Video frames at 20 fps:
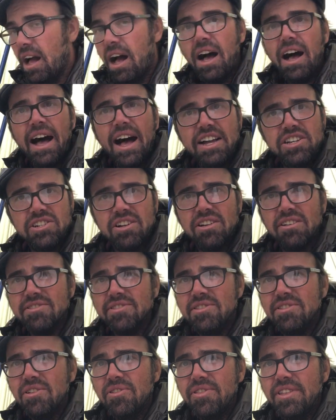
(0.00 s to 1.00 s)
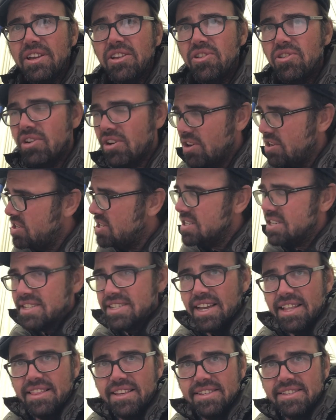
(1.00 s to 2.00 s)
I should also note that you could just
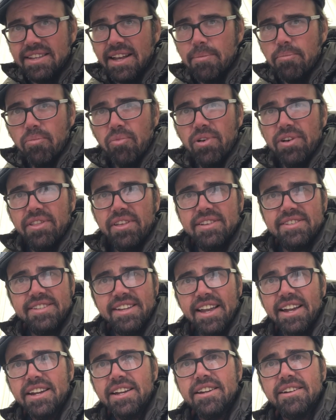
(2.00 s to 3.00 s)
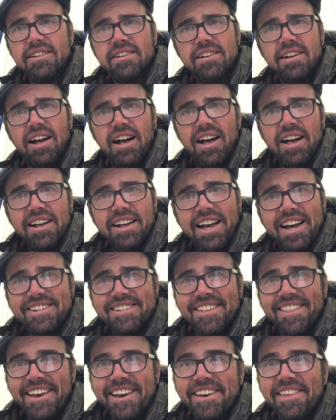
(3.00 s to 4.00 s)
set this up with a stick, cut
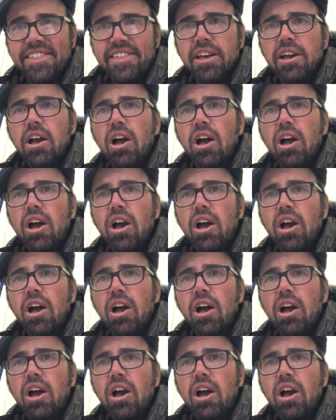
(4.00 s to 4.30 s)
to length,